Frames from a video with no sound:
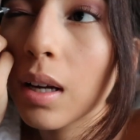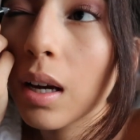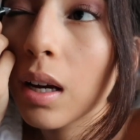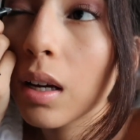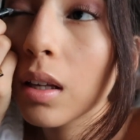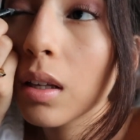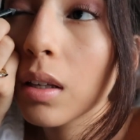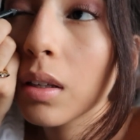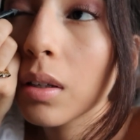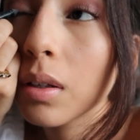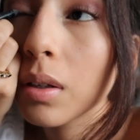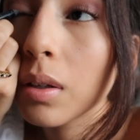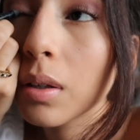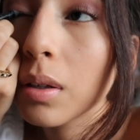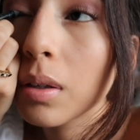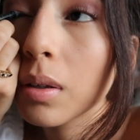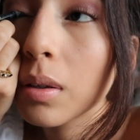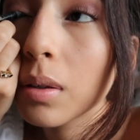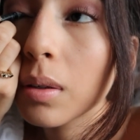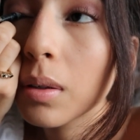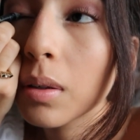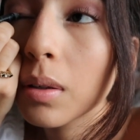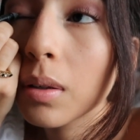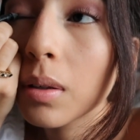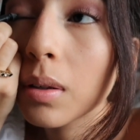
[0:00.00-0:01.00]
Eyeliner.
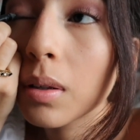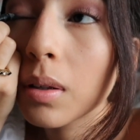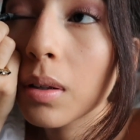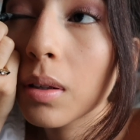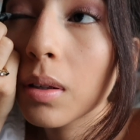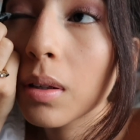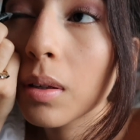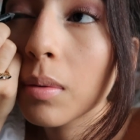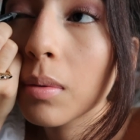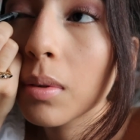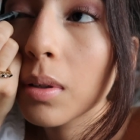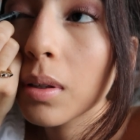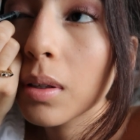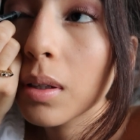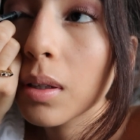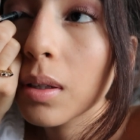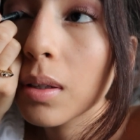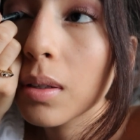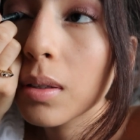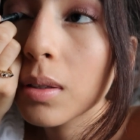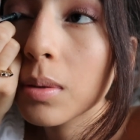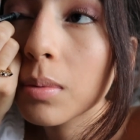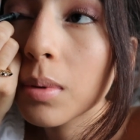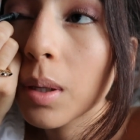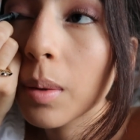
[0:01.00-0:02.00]
I'm
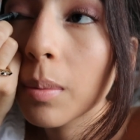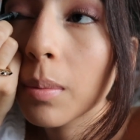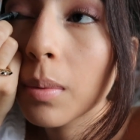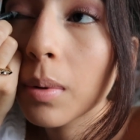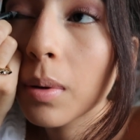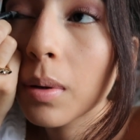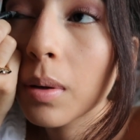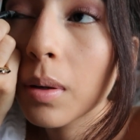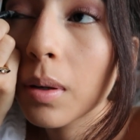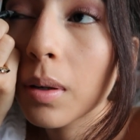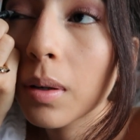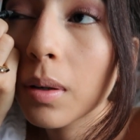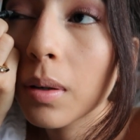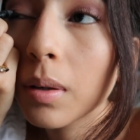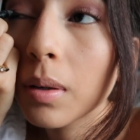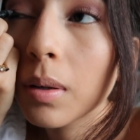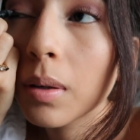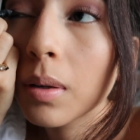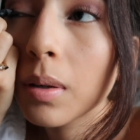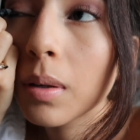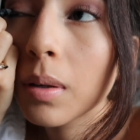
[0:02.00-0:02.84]
looking into my mirror.